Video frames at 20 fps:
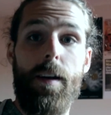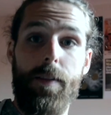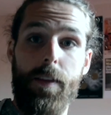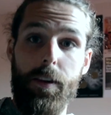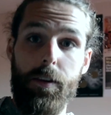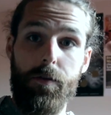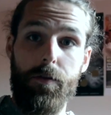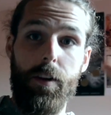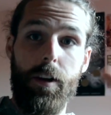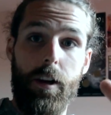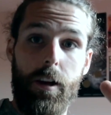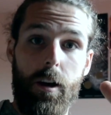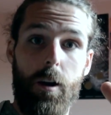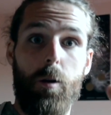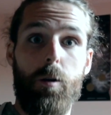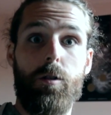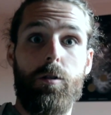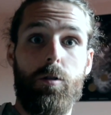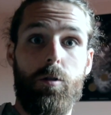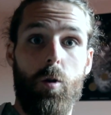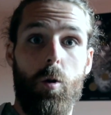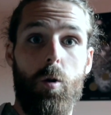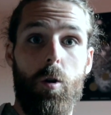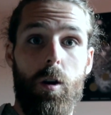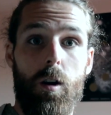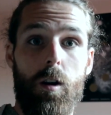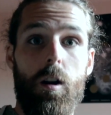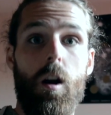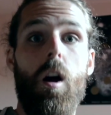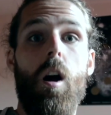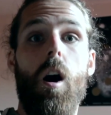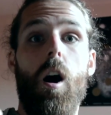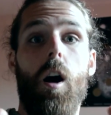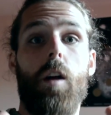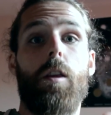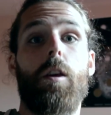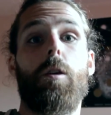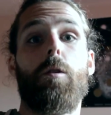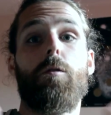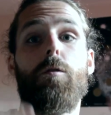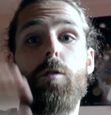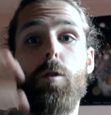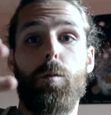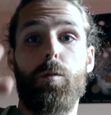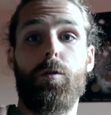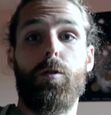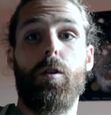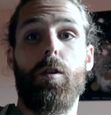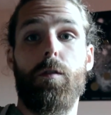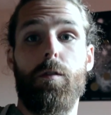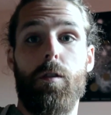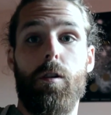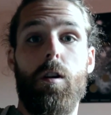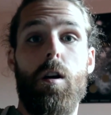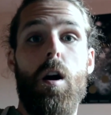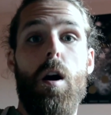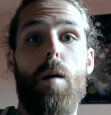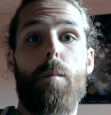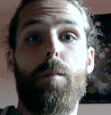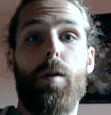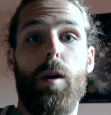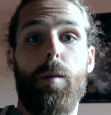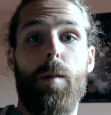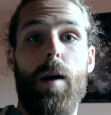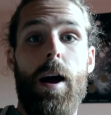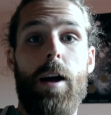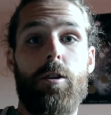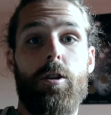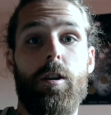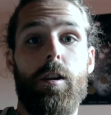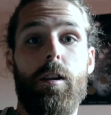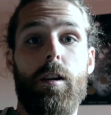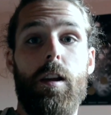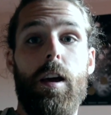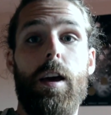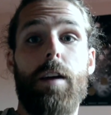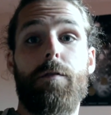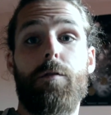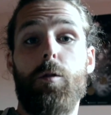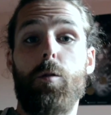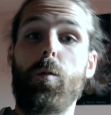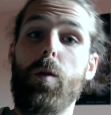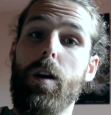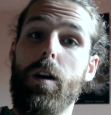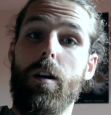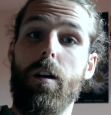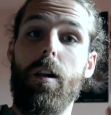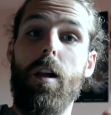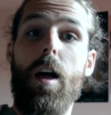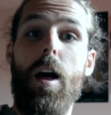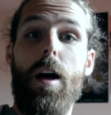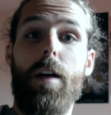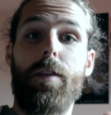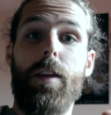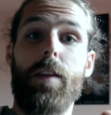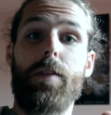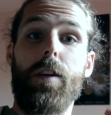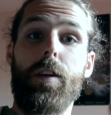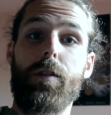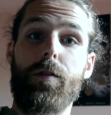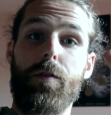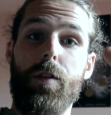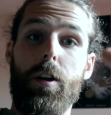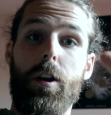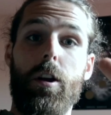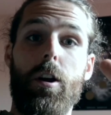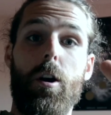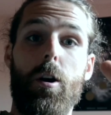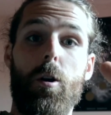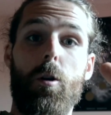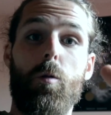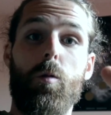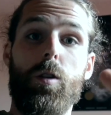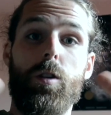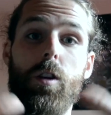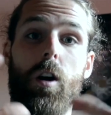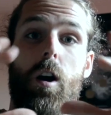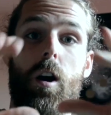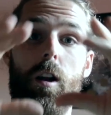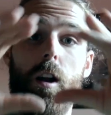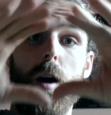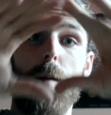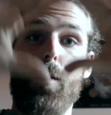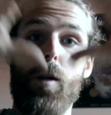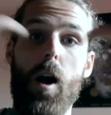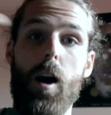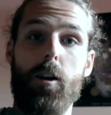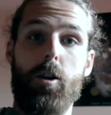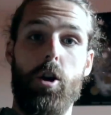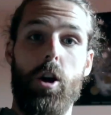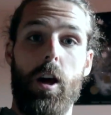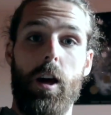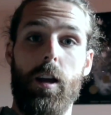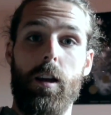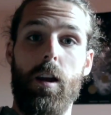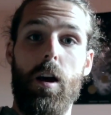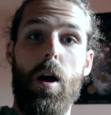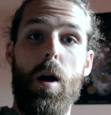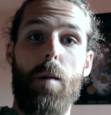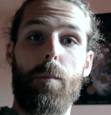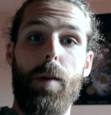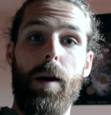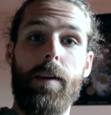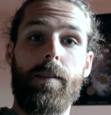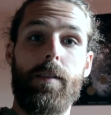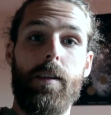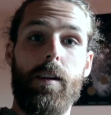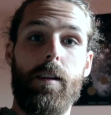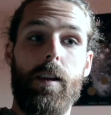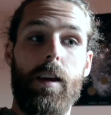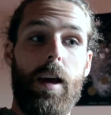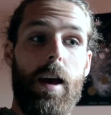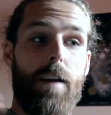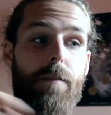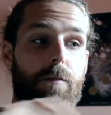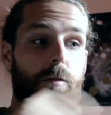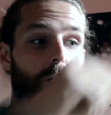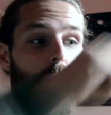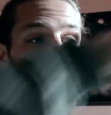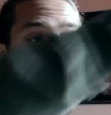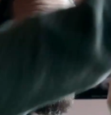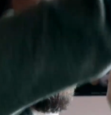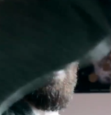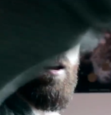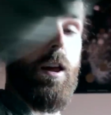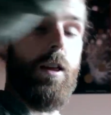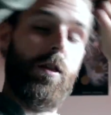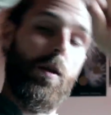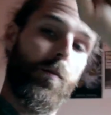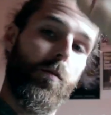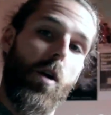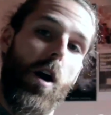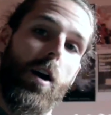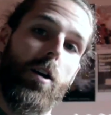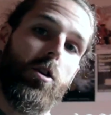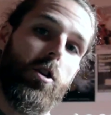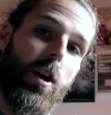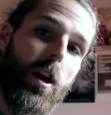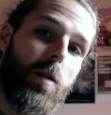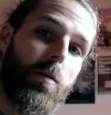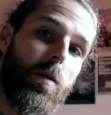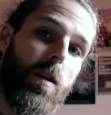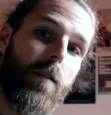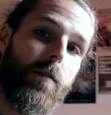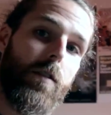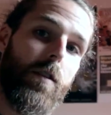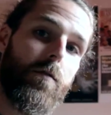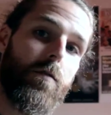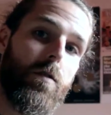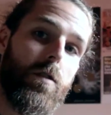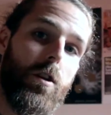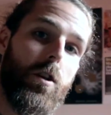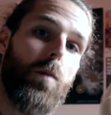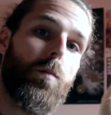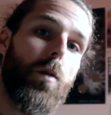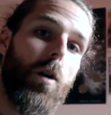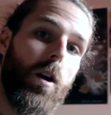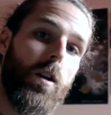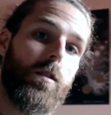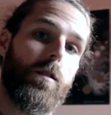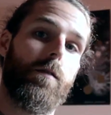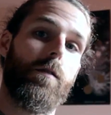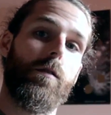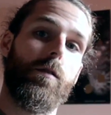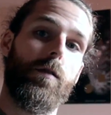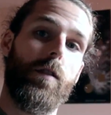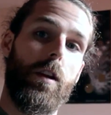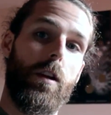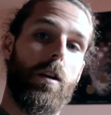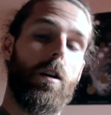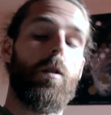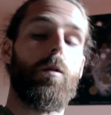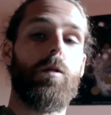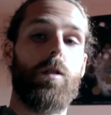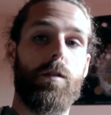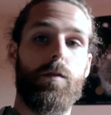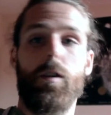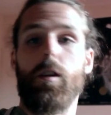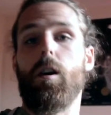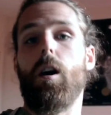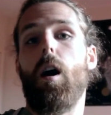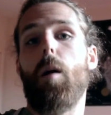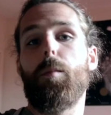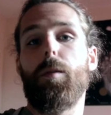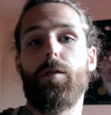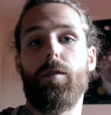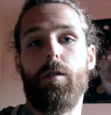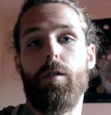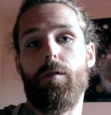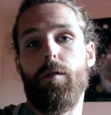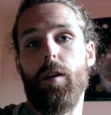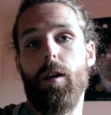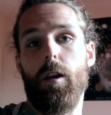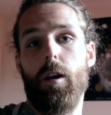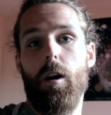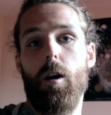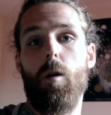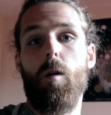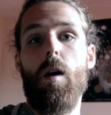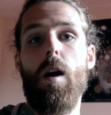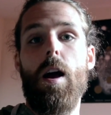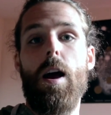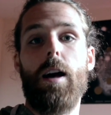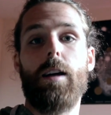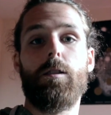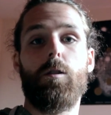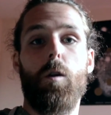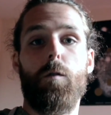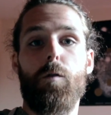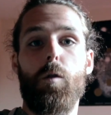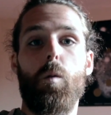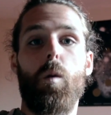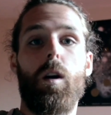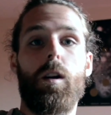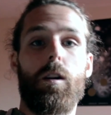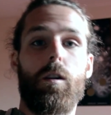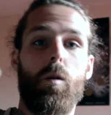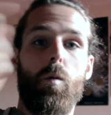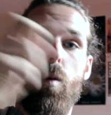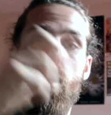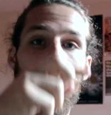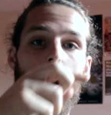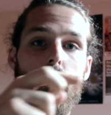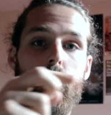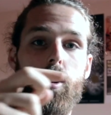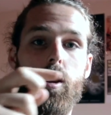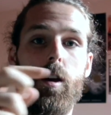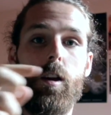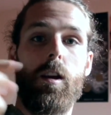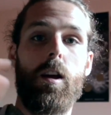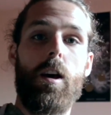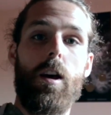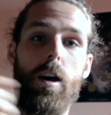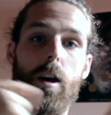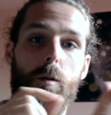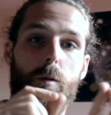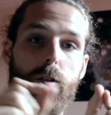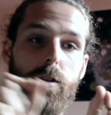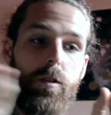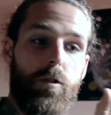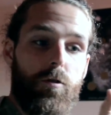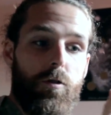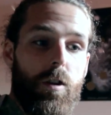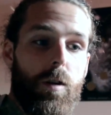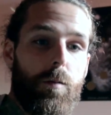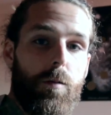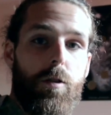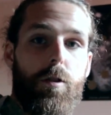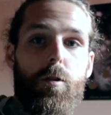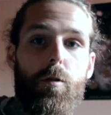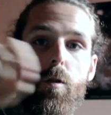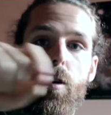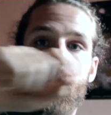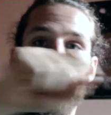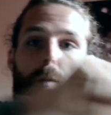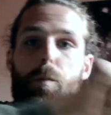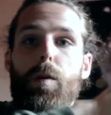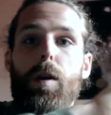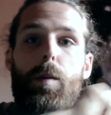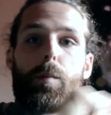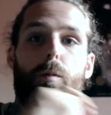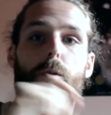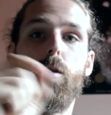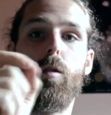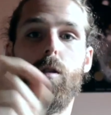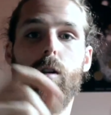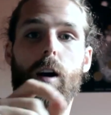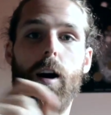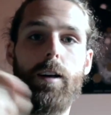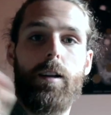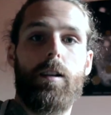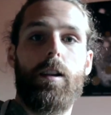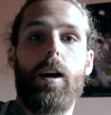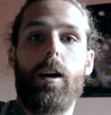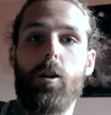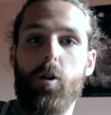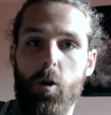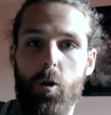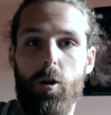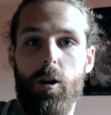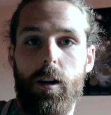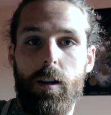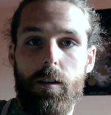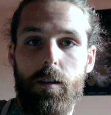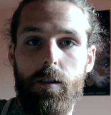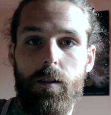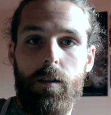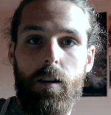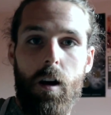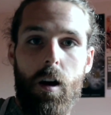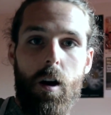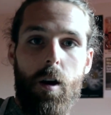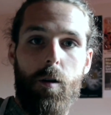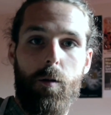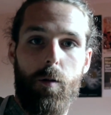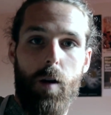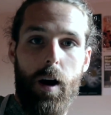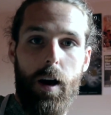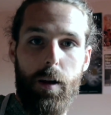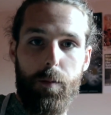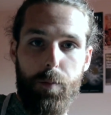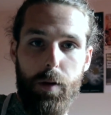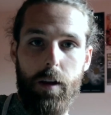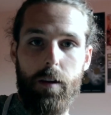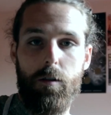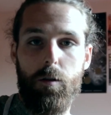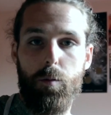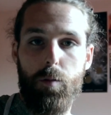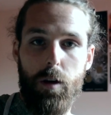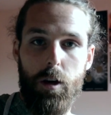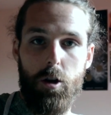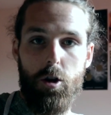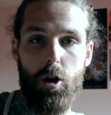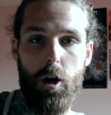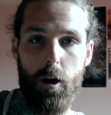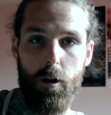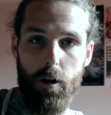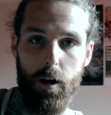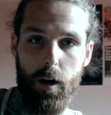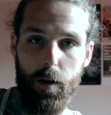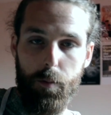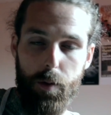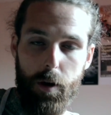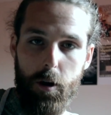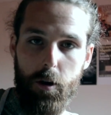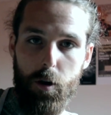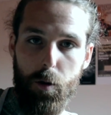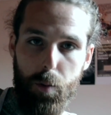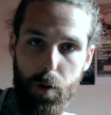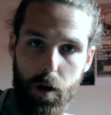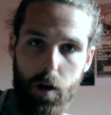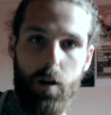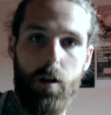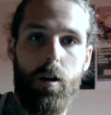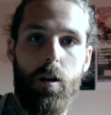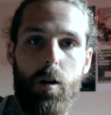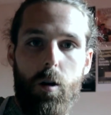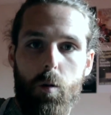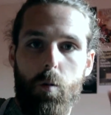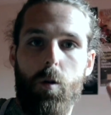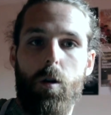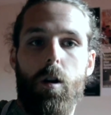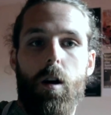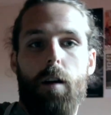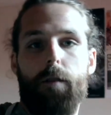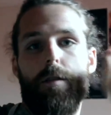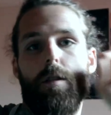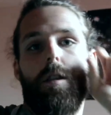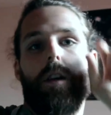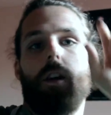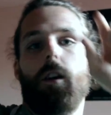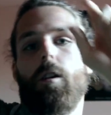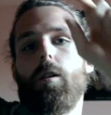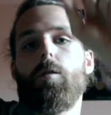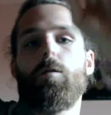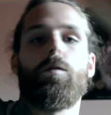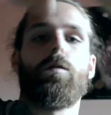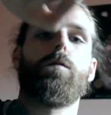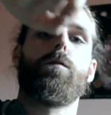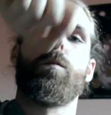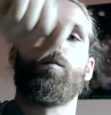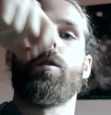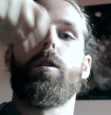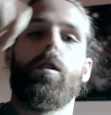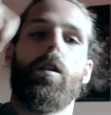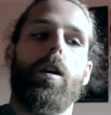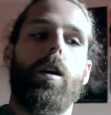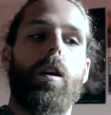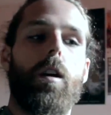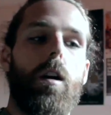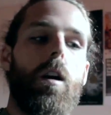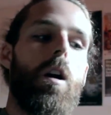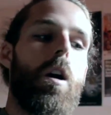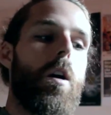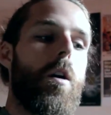This video is stored on the YouTube server. But imagine, if you will, that this video was on a blockchain. Basically, everyone in the blockchain would have different little parts of the video or different copies of the video. And so if you wanted to watch it, it would stream through all the people, kind of like torrents, right? P2P sharing, peer-to-peer, where everything goes from here to here.